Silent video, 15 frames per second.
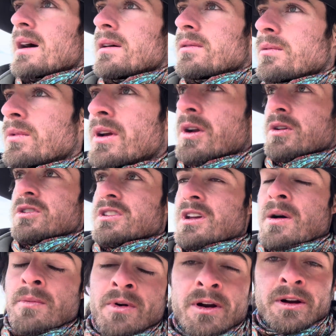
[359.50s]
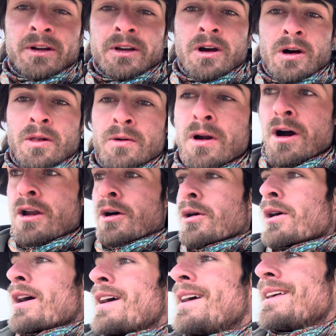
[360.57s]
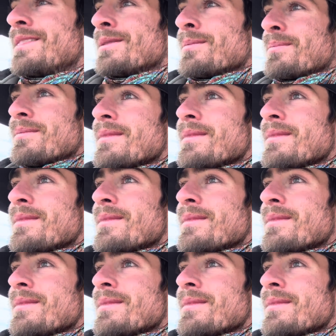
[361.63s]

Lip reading: We are somewhere in Colorado, in